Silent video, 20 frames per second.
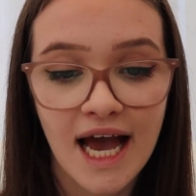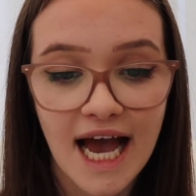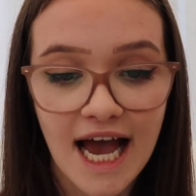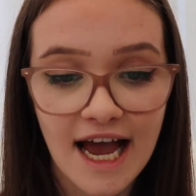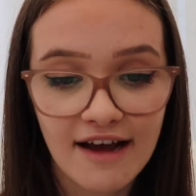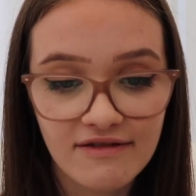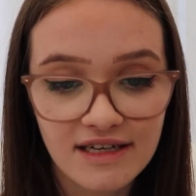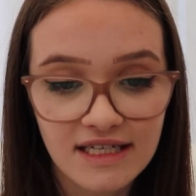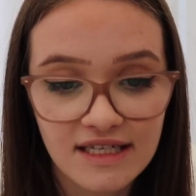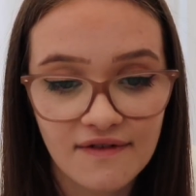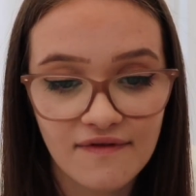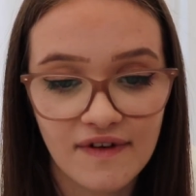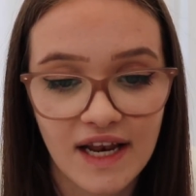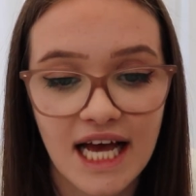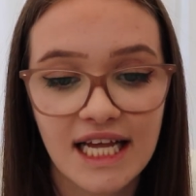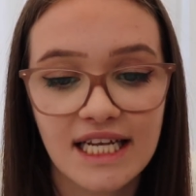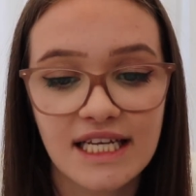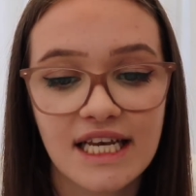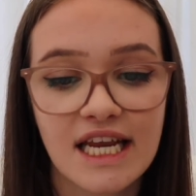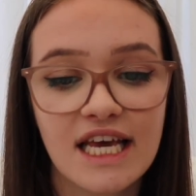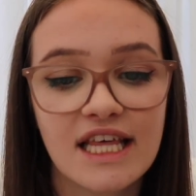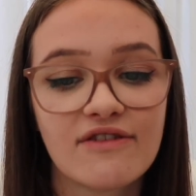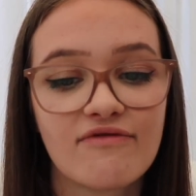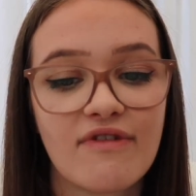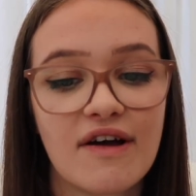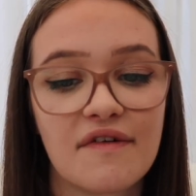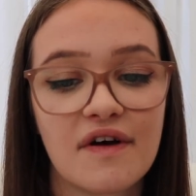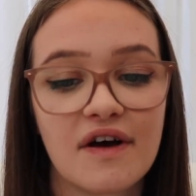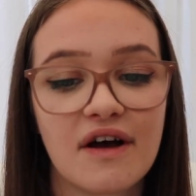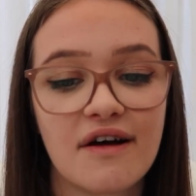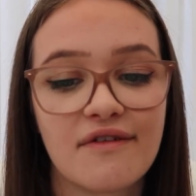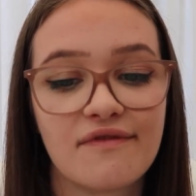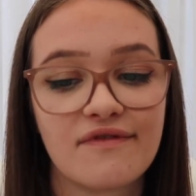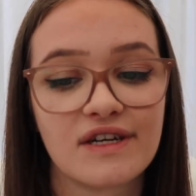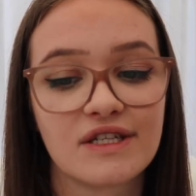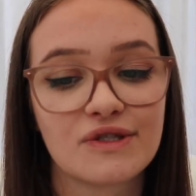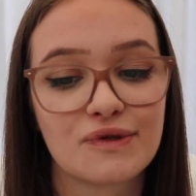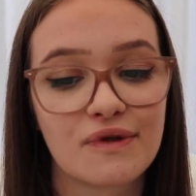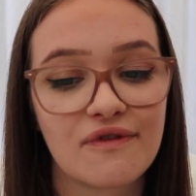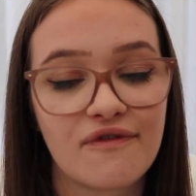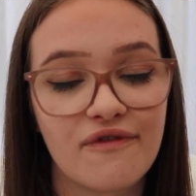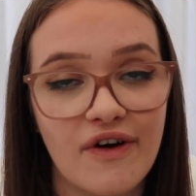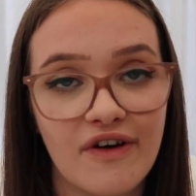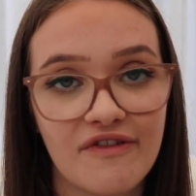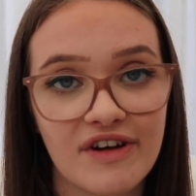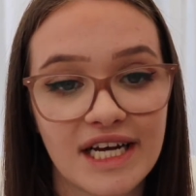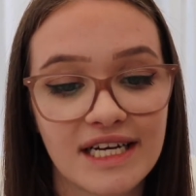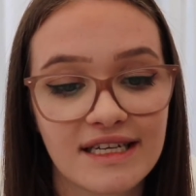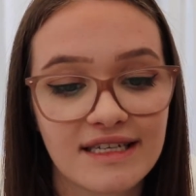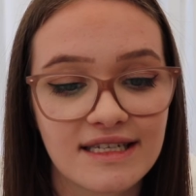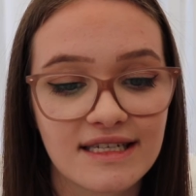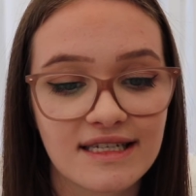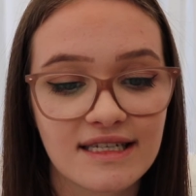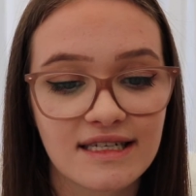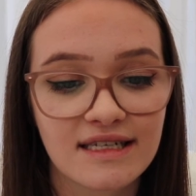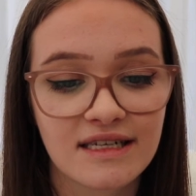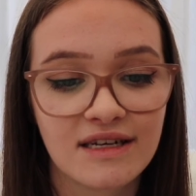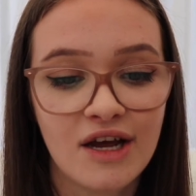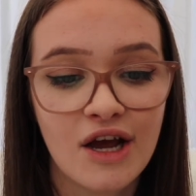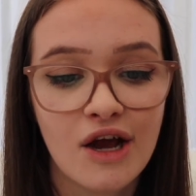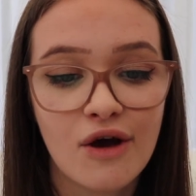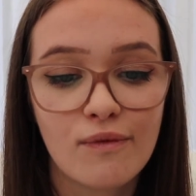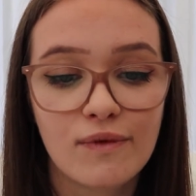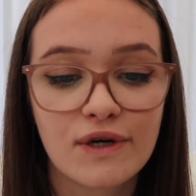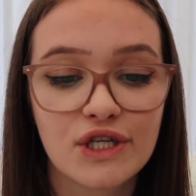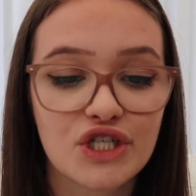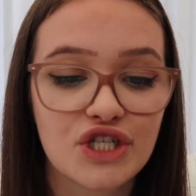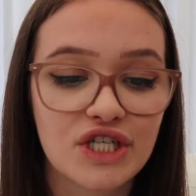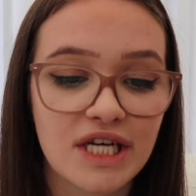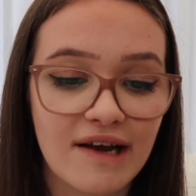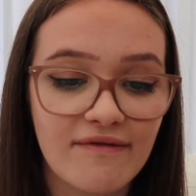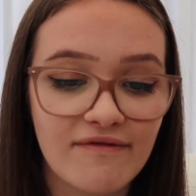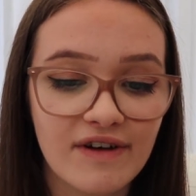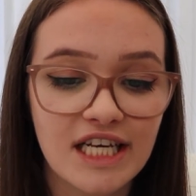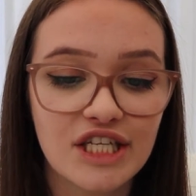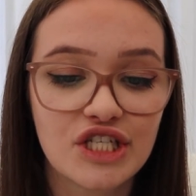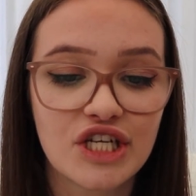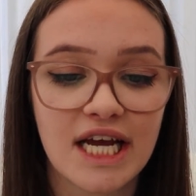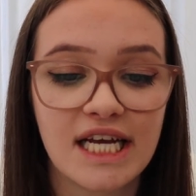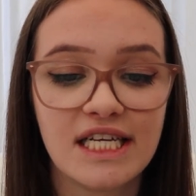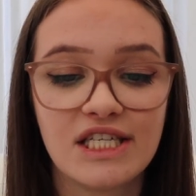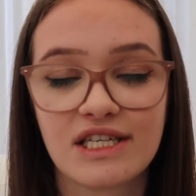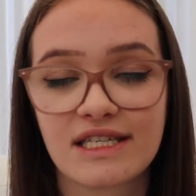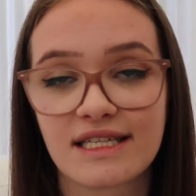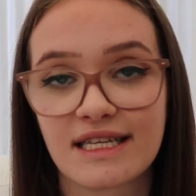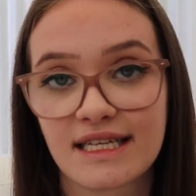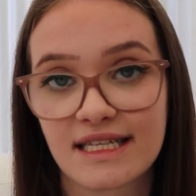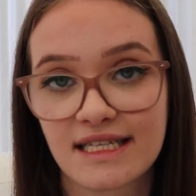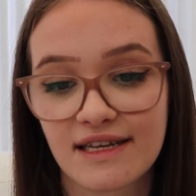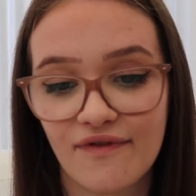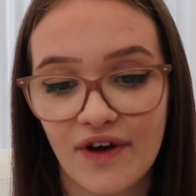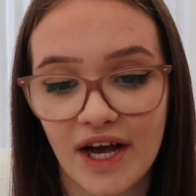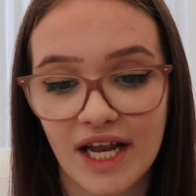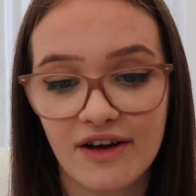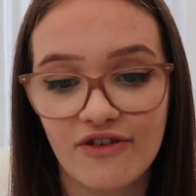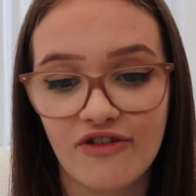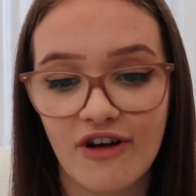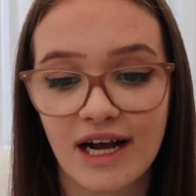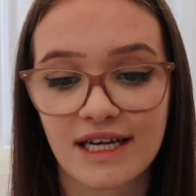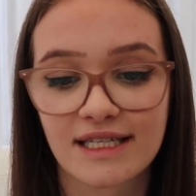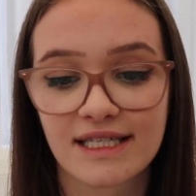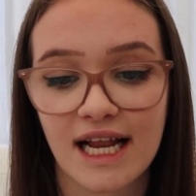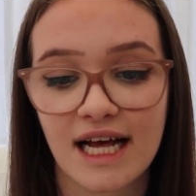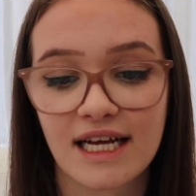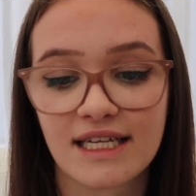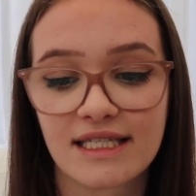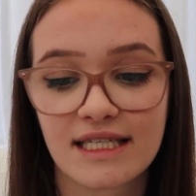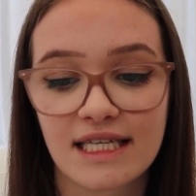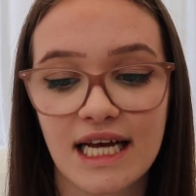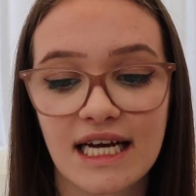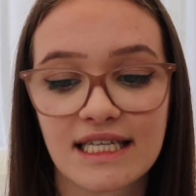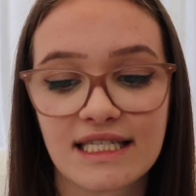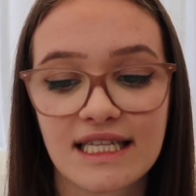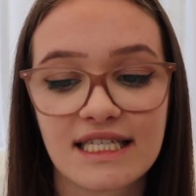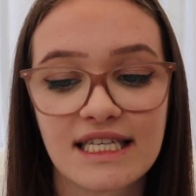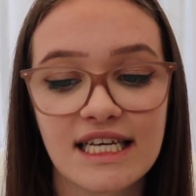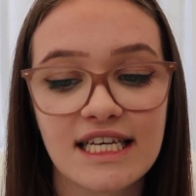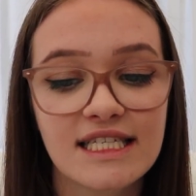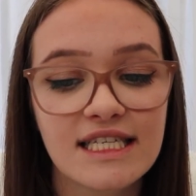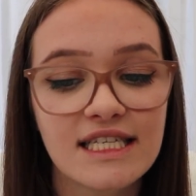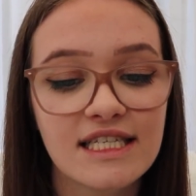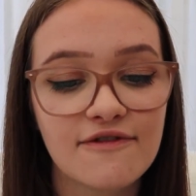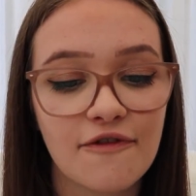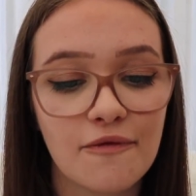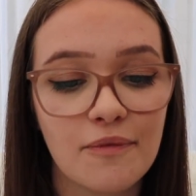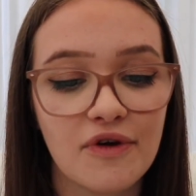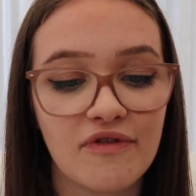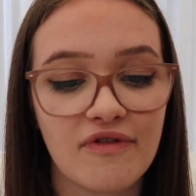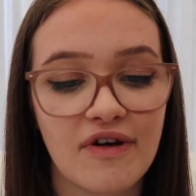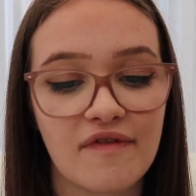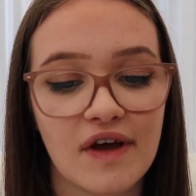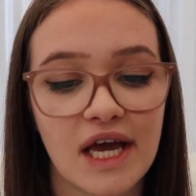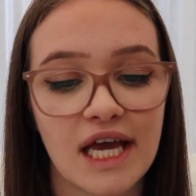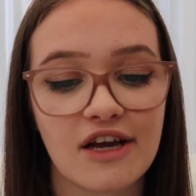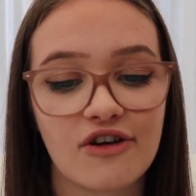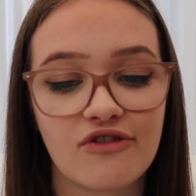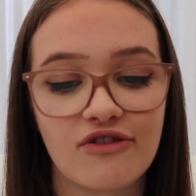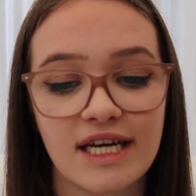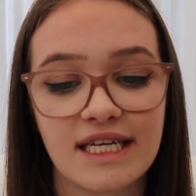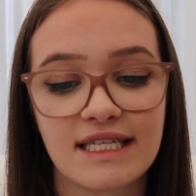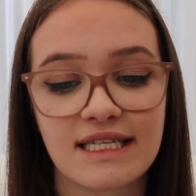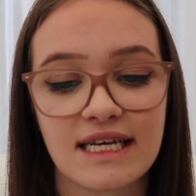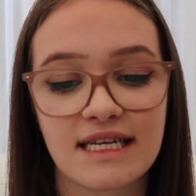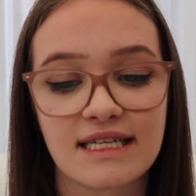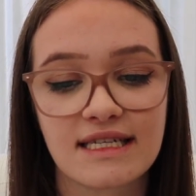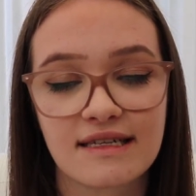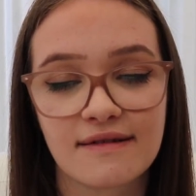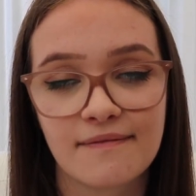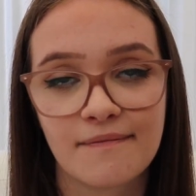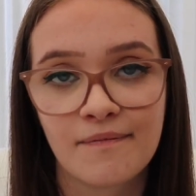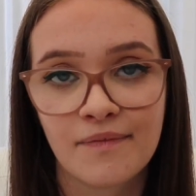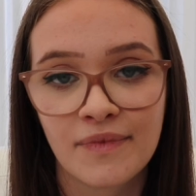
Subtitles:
Areas of land near the river are filled with forests, which generally changes the savanna grassland as the distance from the river increases.